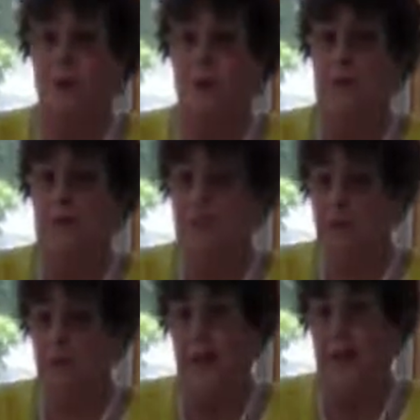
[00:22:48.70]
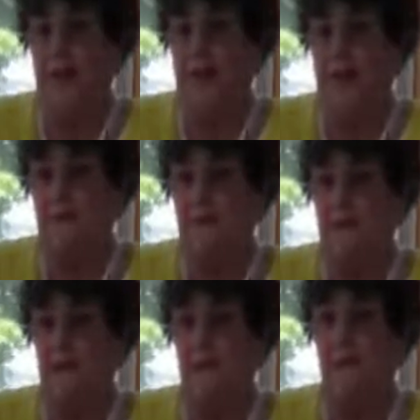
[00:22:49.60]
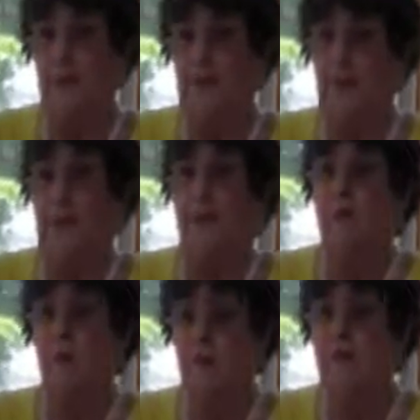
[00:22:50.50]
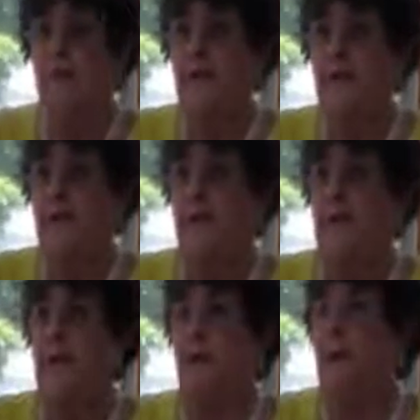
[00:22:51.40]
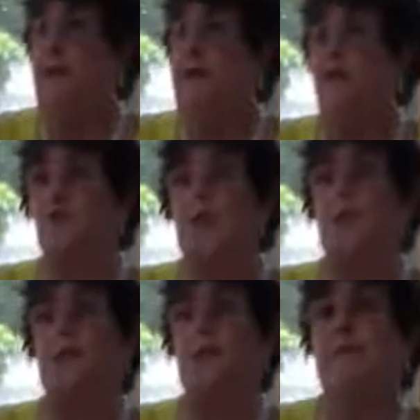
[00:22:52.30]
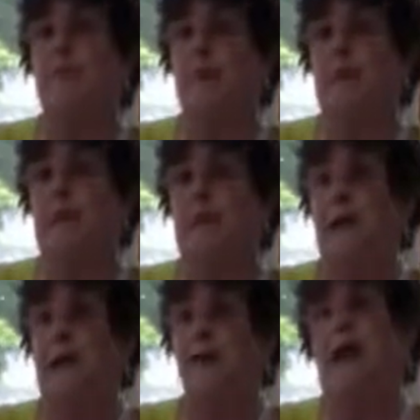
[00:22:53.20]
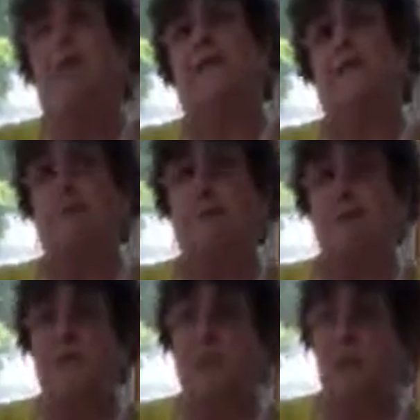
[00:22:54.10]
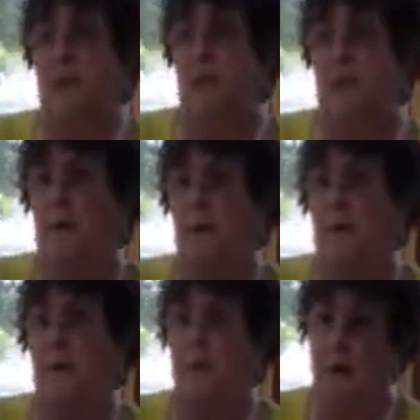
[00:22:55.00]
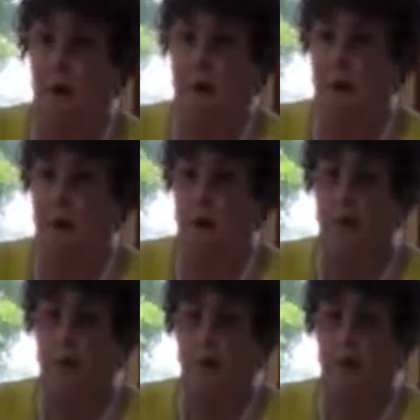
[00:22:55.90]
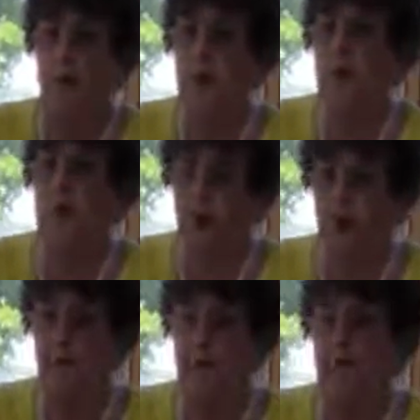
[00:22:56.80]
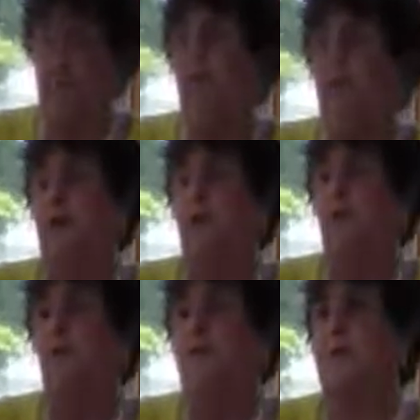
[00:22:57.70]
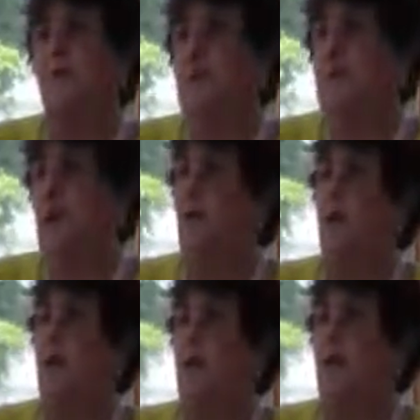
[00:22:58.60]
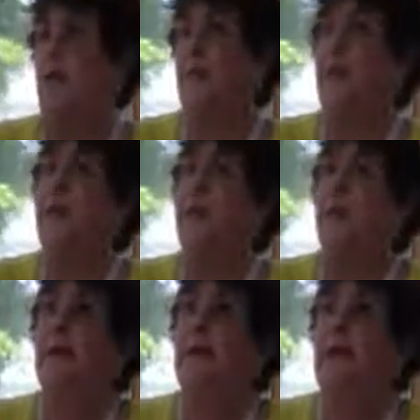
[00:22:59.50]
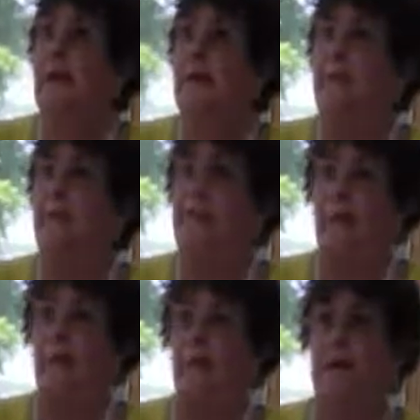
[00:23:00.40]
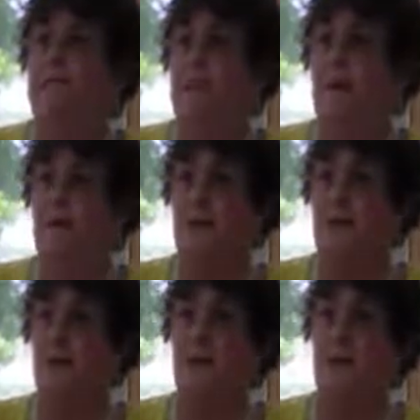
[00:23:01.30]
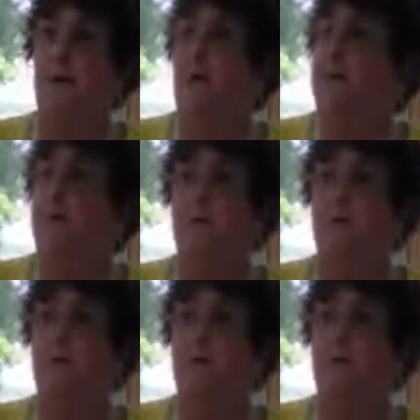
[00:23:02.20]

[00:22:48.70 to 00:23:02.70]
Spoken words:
was very active in that, but one of the things that struck me I think that was a real powerful awareness was when Darwin Bennett, in the Observer or